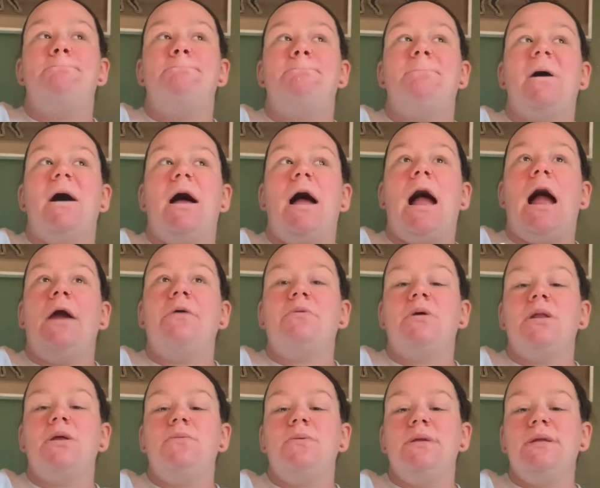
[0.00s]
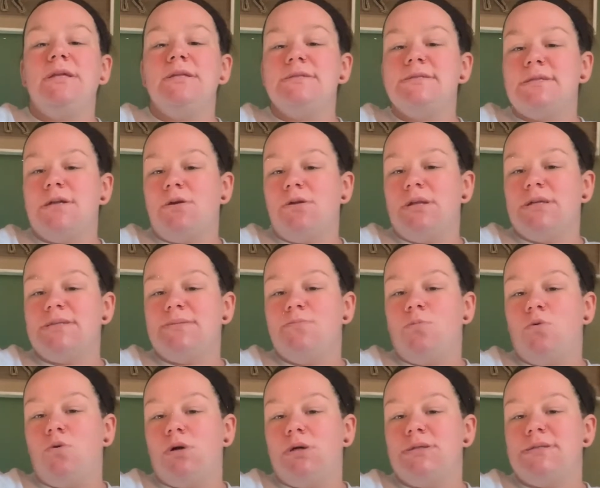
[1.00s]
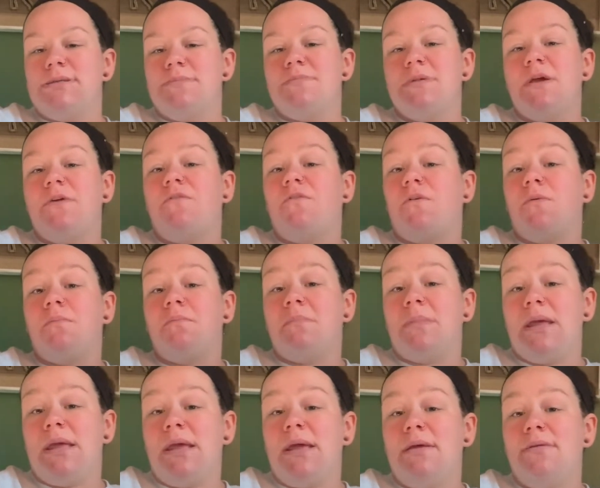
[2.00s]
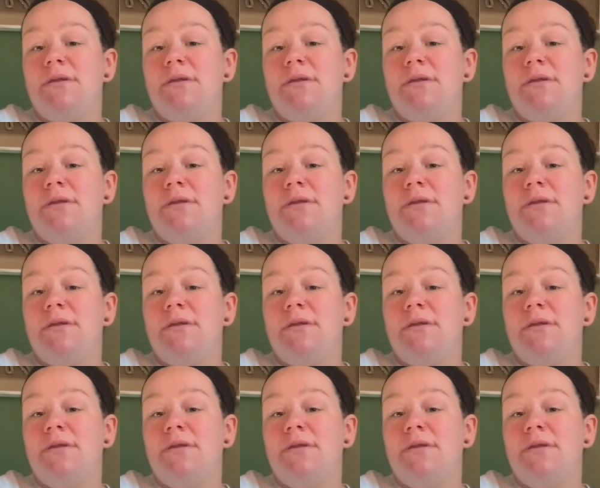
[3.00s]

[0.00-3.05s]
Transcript: but I really would consider this more something for me.